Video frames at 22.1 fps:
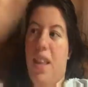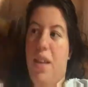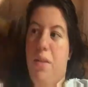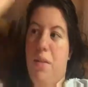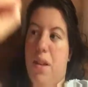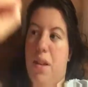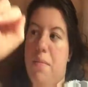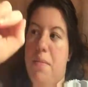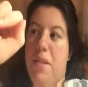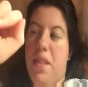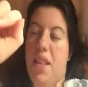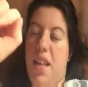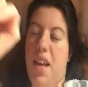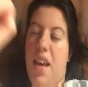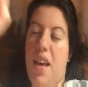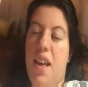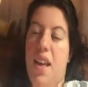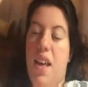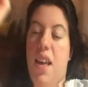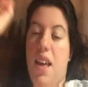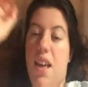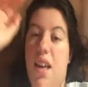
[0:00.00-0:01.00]
highly recommend
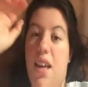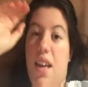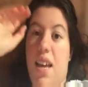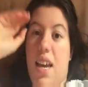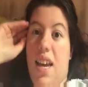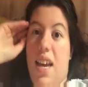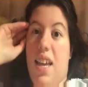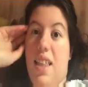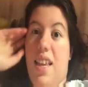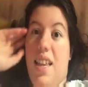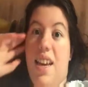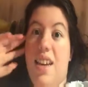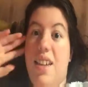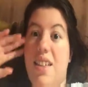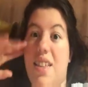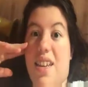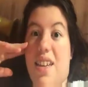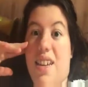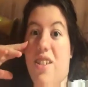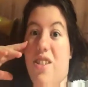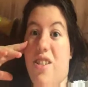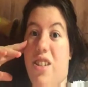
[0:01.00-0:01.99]
that. And that
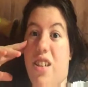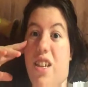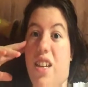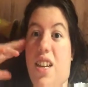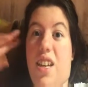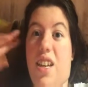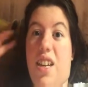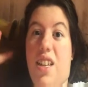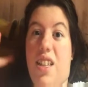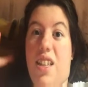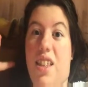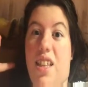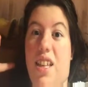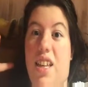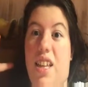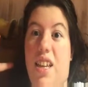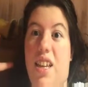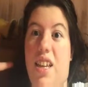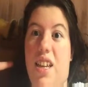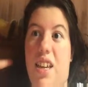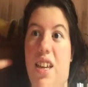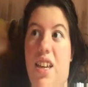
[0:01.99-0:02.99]
is actually
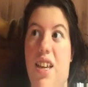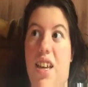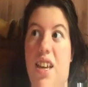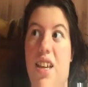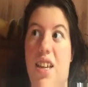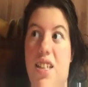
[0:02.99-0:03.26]
the